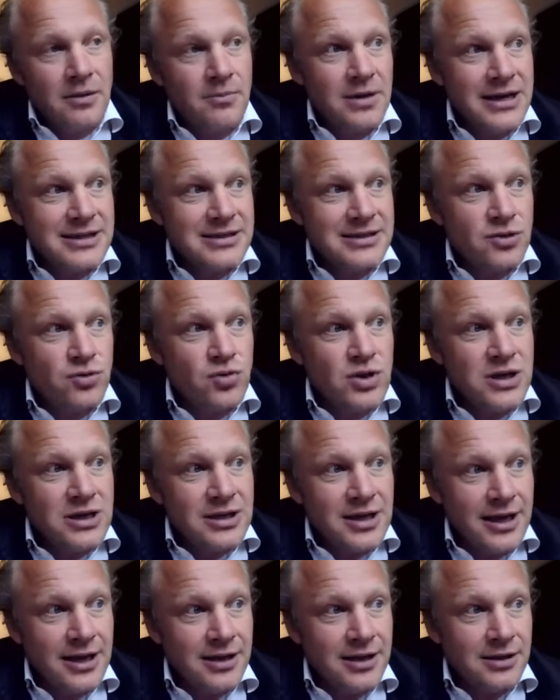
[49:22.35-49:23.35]
listed
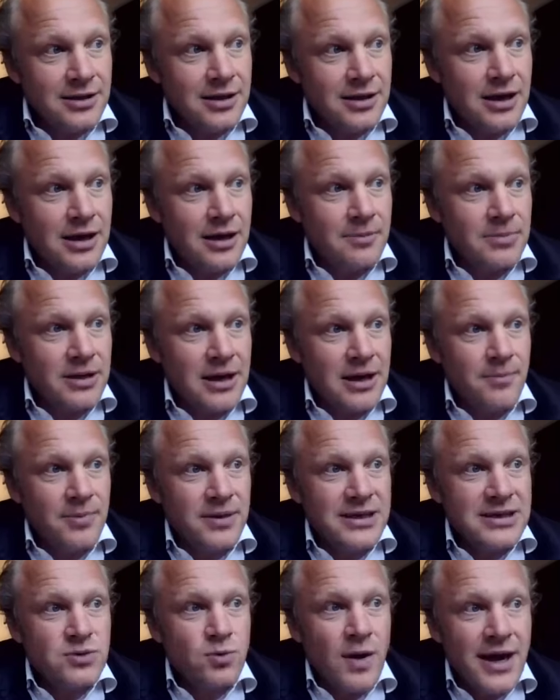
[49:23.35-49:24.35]
retail
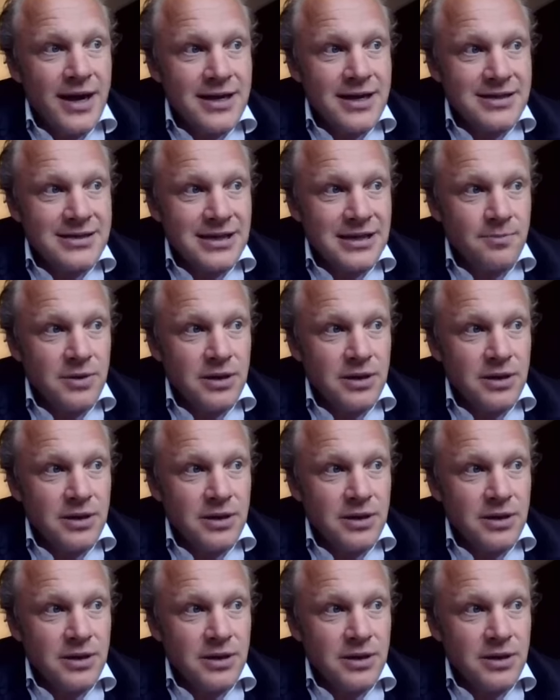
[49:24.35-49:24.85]
companies, why is that?